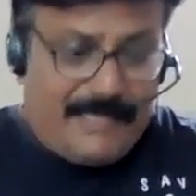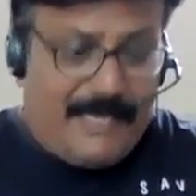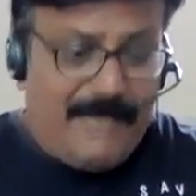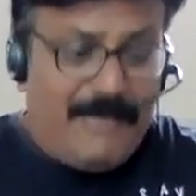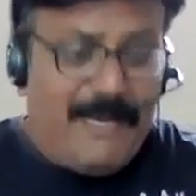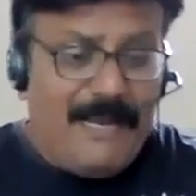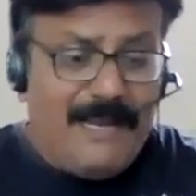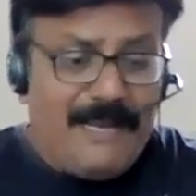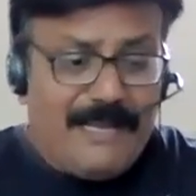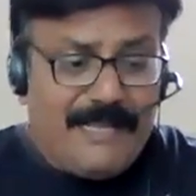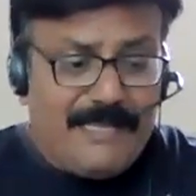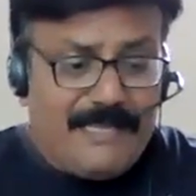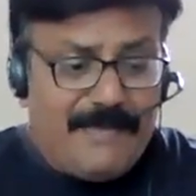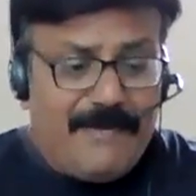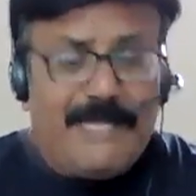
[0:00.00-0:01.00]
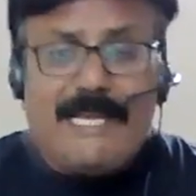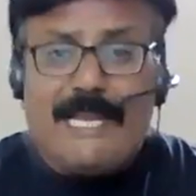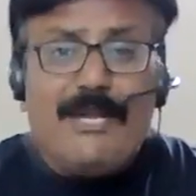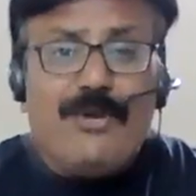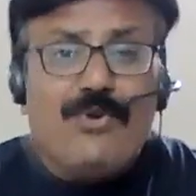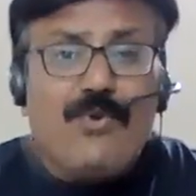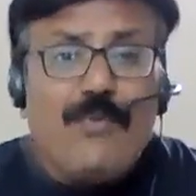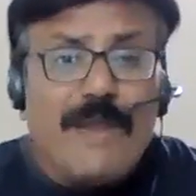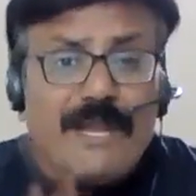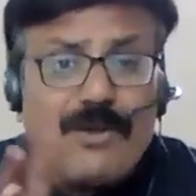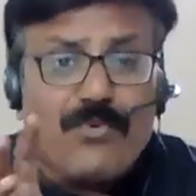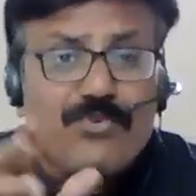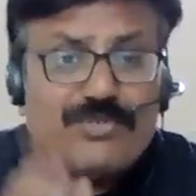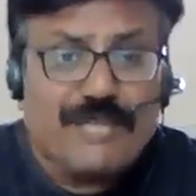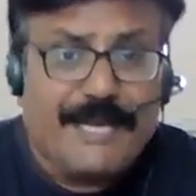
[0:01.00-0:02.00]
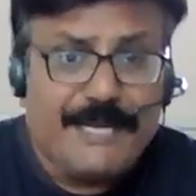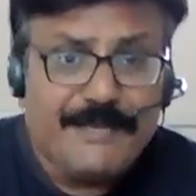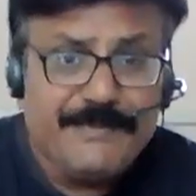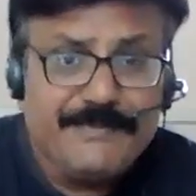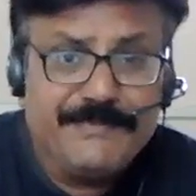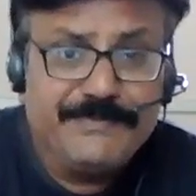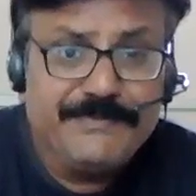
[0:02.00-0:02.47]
they will tell you to wait outside.